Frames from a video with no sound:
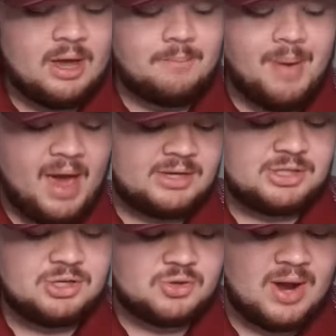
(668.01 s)

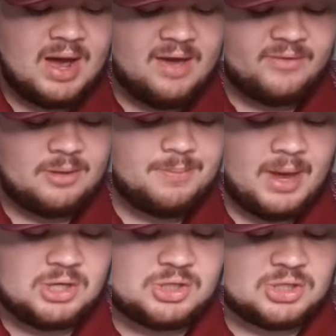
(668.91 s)
Passion, drive, and
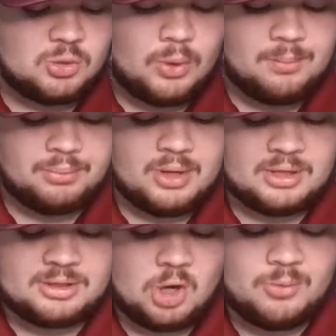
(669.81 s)
patience. What
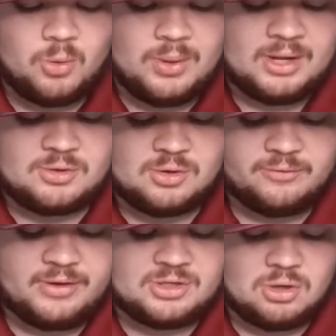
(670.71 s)
brings home the winning
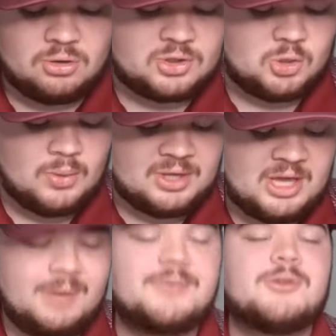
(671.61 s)
trophy is also what
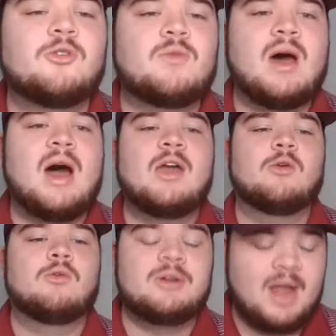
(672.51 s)
keeps your ride
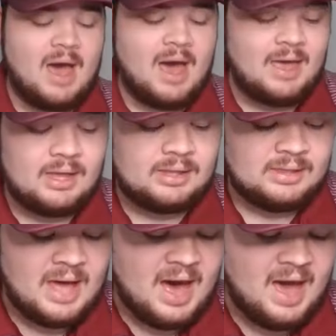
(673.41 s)
or die
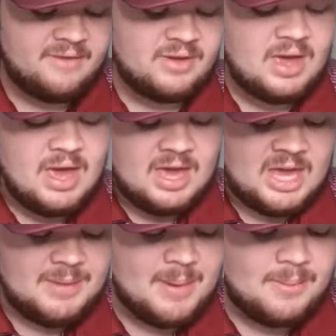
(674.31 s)
alive.
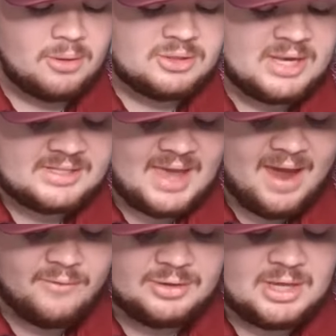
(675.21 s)
eBay Motors has
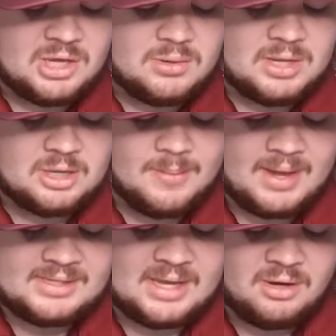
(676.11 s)
everything you need to
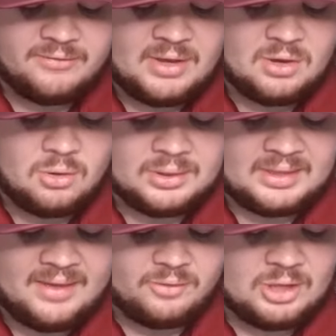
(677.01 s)
maintain your vehicle and
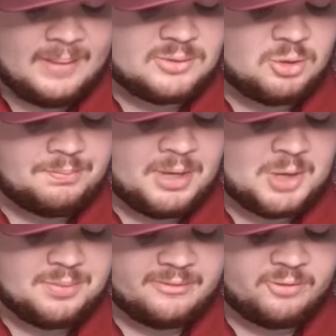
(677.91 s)
leveled up to
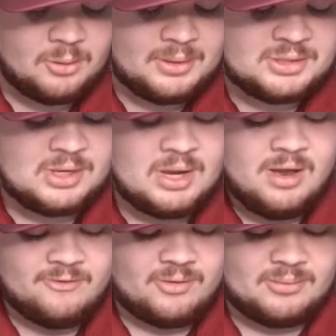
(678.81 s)
peak performance
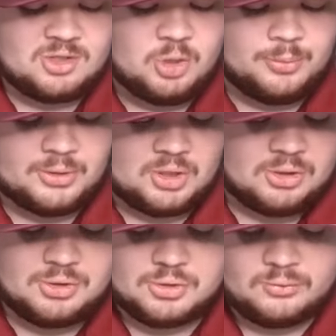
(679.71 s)
from
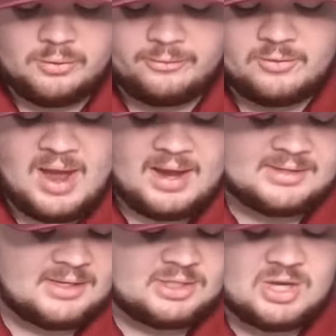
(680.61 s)
superchargers, roof racks,
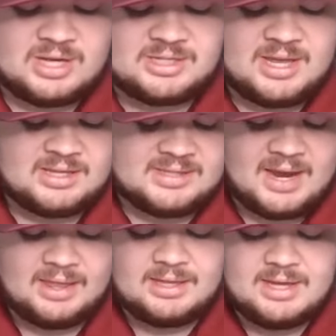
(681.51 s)
exhaust kits,
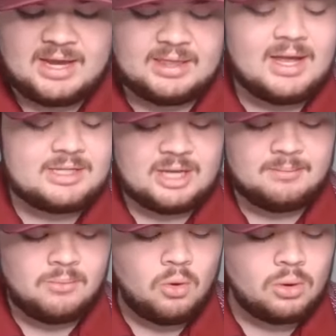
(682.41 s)
LED headlights, and
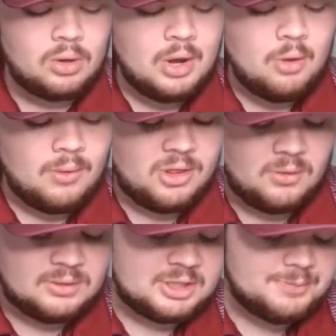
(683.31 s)
more. Whether you're
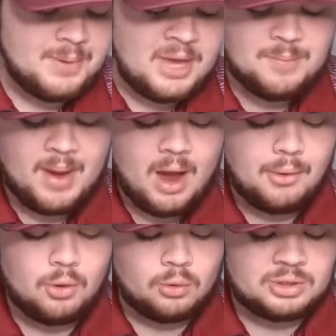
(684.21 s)
into speed,
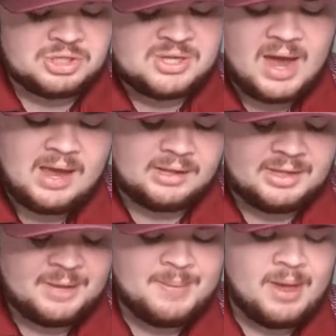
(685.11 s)
power, or style,
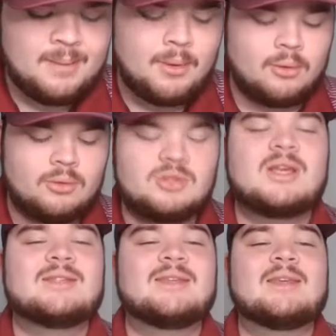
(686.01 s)
eBay Motors
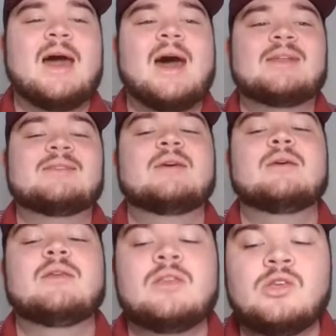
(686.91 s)
has got
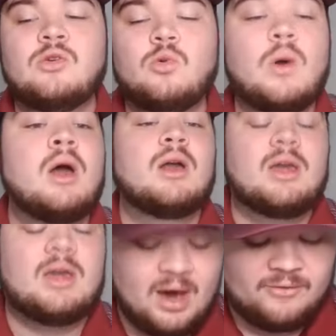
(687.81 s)
you
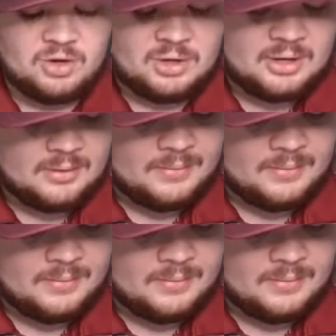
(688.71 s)
covered.